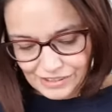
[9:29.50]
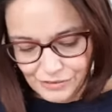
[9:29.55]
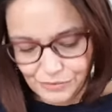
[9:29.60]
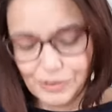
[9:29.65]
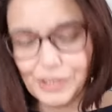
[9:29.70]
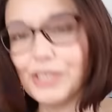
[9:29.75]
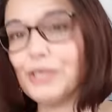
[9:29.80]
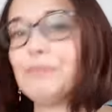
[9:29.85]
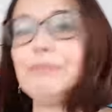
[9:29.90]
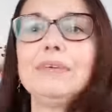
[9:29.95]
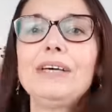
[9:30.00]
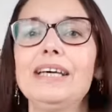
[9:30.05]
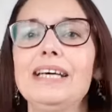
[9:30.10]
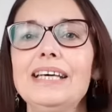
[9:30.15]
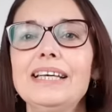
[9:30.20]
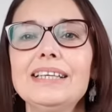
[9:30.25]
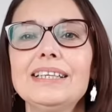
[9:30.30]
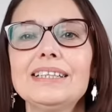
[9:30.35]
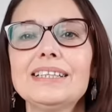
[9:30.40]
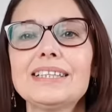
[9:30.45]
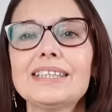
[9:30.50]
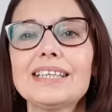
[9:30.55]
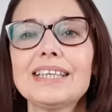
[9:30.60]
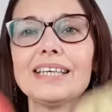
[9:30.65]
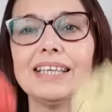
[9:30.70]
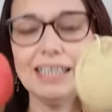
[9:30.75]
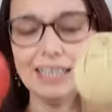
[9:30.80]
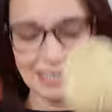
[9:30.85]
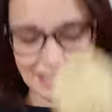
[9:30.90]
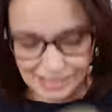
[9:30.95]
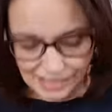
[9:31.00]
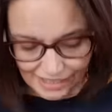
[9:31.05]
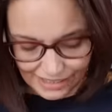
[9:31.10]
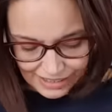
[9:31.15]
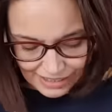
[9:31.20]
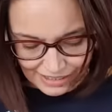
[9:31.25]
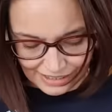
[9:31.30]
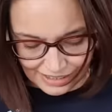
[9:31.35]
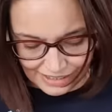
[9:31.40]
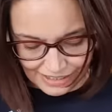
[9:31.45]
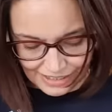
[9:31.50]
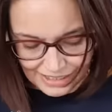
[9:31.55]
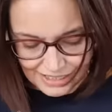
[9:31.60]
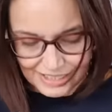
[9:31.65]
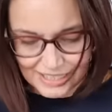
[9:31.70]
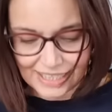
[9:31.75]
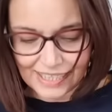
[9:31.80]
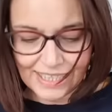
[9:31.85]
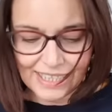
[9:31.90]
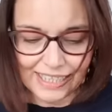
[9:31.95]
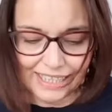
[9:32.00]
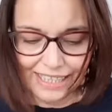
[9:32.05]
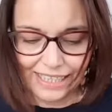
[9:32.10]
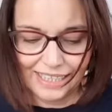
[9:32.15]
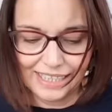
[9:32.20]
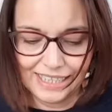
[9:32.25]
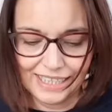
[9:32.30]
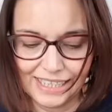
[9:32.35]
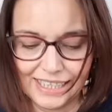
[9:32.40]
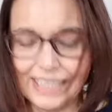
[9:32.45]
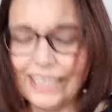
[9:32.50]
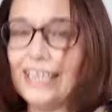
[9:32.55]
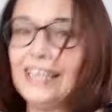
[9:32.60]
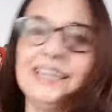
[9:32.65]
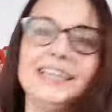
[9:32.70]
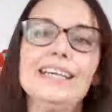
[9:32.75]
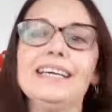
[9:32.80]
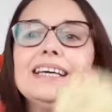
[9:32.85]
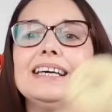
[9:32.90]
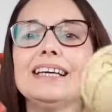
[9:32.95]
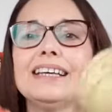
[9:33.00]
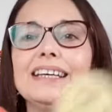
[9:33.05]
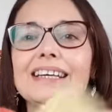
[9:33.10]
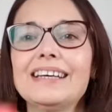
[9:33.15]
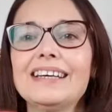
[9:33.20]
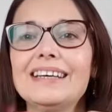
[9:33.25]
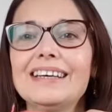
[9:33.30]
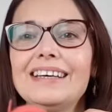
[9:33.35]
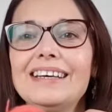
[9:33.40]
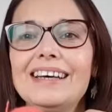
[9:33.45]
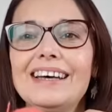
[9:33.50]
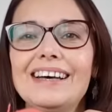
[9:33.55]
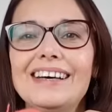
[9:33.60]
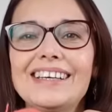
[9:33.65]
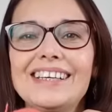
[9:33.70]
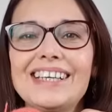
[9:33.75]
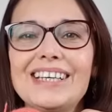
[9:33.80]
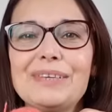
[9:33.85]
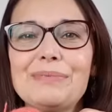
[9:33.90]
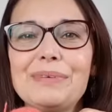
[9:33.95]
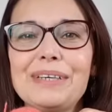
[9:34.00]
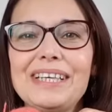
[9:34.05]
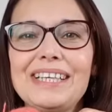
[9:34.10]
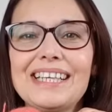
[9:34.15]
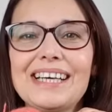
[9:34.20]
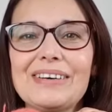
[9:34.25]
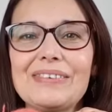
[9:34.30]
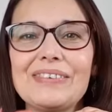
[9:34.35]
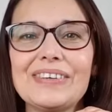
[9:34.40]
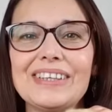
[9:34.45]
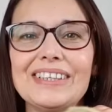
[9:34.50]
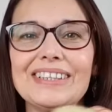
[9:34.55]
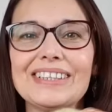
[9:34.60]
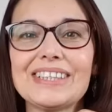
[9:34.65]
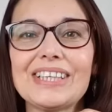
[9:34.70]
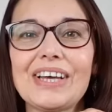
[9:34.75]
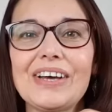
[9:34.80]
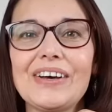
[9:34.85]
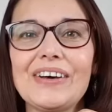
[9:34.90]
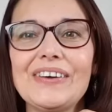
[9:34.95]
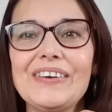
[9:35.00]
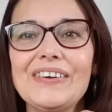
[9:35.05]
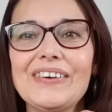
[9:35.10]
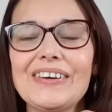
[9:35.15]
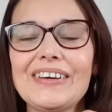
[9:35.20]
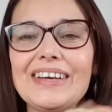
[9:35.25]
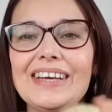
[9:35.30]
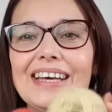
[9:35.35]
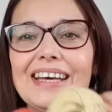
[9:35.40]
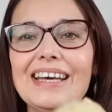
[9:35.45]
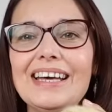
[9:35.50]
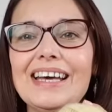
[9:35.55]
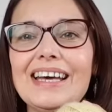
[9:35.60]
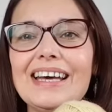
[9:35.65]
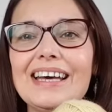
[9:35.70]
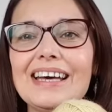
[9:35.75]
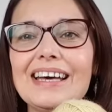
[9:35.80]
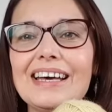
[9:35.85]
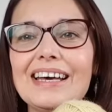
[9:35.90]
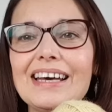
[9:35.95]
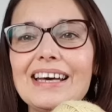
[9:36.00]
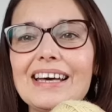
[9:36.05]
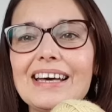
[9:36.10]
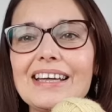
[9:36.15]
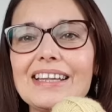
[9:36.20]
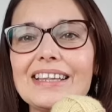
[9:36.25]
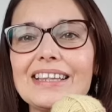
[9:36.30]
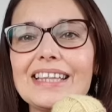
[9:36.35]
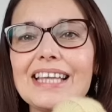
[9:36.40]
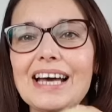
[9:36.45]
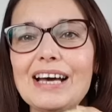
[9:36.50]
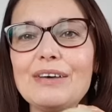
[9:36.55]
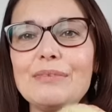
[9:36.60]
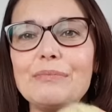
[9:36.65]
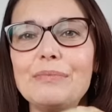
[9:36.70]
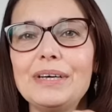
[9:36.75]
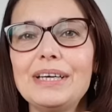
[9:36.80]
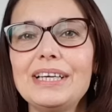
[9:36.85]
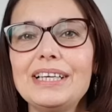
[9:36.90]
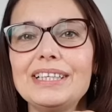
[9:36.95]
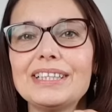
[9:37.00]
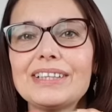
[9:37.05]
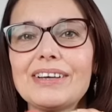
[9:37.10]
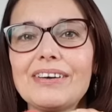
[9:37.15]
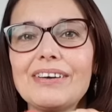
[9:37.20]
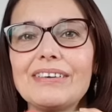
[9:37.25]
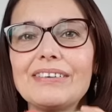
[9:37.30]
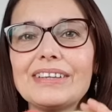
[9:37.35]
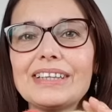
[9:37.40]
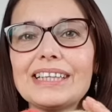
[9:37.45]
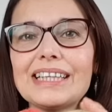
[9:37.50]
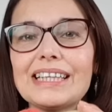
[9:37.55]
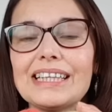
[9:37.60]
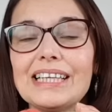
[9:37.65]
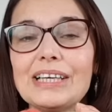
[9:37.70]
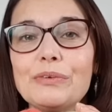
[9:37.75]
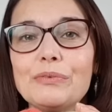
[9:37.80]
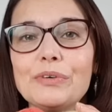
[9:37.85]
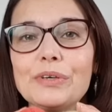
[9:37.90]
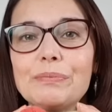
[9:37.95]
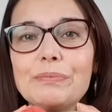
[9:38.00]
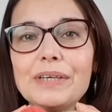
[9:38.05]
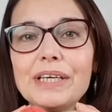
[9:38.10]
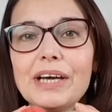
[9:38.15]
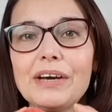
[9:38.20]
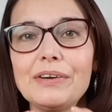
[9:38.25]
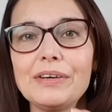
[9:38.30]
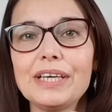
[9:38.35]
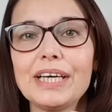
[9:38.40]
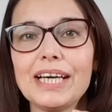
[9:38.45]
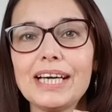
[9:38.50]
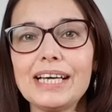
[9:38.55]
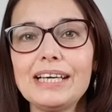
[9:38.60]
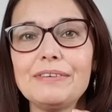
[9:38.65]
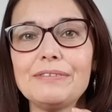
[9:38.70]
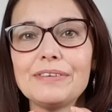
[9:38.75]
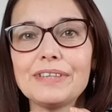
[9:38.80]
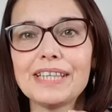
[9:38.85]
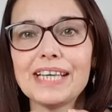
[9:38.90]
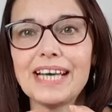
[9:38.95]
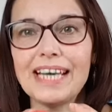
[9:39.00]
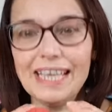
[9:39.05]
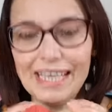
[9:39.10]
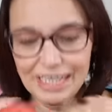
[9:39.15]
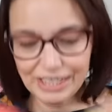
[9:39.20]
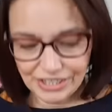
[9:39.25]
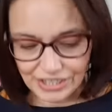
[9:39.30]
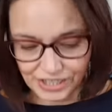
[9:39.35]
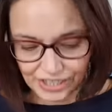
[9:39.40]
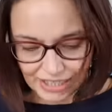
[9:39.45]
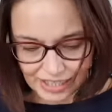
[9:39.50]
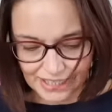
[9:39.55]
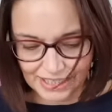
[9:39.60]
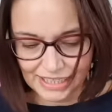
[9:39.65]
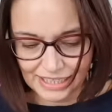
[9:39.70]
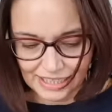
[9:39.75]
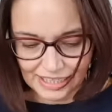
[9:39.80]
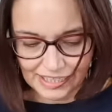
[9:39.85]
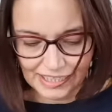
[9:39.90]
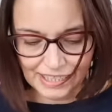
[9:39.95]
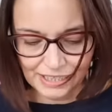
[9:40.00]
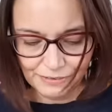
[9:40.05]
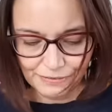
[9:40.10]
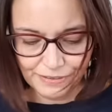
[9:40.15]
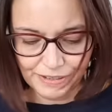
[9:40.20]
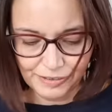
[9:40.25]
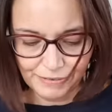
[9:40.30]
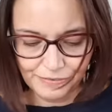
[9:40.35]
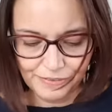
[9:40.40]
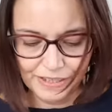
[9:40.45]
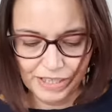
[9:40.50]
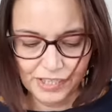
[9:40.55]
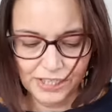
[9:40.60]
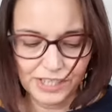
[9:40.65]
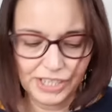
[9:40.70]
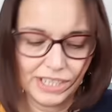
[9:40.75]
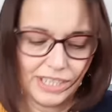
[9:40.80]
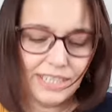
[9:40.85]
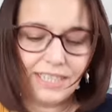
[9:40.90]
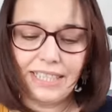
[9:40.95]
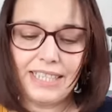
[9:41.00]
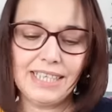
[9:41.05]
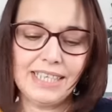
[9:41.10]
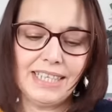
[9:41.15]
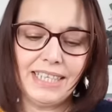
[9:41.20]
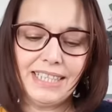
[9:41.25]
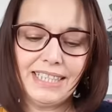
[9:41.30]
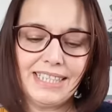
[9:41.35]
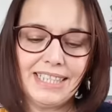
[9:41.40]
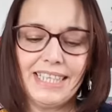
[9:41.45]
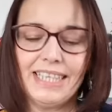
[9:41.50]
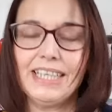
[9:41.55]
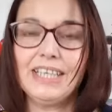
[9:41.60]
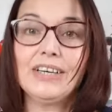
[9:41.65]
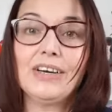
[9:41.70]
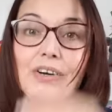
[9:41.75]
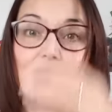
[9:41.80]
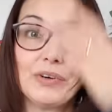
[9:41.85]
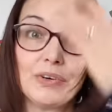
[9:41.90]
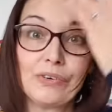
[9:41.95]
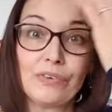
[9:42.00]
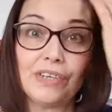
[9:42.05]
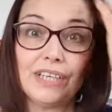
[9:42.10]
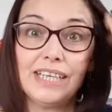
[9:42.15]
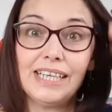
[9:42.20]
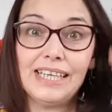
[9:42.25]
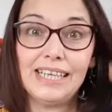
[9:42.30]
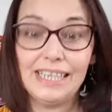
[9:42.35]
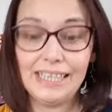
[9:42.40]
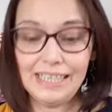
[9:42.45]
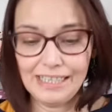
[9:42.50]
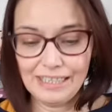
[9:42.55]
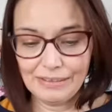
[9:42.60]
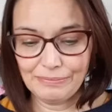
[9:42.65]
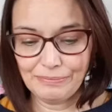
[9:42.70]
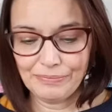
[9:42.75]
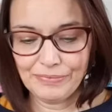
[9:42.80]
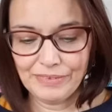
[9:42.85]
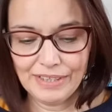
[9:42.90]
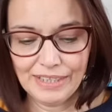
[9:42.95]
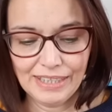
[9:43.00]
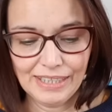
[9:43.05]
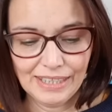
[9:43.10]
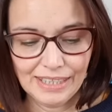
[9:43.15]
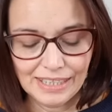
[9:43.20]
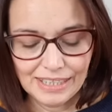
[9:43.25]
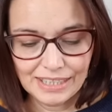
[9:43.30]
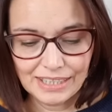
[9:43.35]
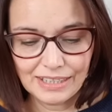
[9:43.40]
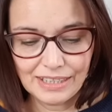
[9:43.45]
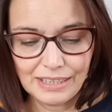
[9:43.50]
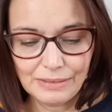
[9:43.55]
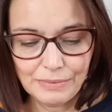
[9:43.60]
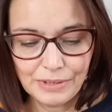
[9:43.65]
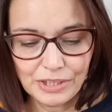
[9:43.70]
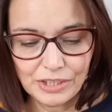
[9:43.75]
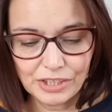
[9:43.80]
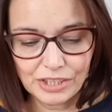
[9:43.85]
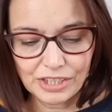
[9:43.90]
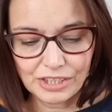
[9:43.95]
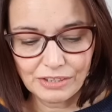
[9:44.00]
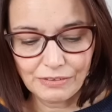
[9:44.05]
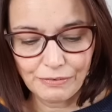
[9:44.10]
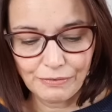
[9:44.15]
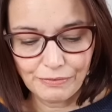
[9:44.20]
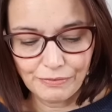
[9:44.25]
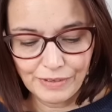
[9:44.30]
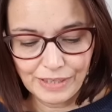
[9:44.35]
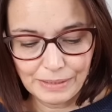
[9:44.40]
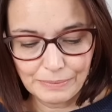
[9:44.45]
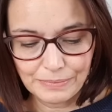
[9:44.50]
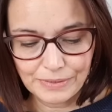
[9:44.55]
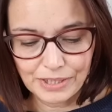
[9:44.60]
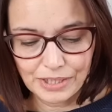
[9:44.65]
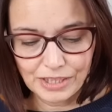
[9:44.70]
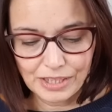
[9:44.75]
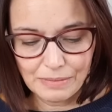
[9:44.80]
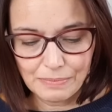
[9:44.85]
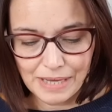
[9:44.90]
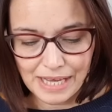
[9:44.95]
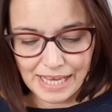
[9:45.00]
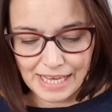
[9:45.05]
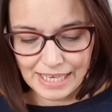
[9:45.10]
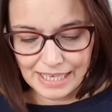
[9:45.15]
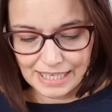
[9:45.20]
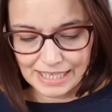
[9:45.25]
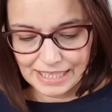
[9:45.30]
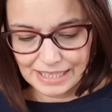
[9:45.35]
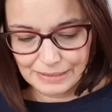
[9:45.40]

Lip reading: which means that D and E are going to be that one. So that means it would be okay for that edging if it finishes in a D or an E. So let me just flip to the back.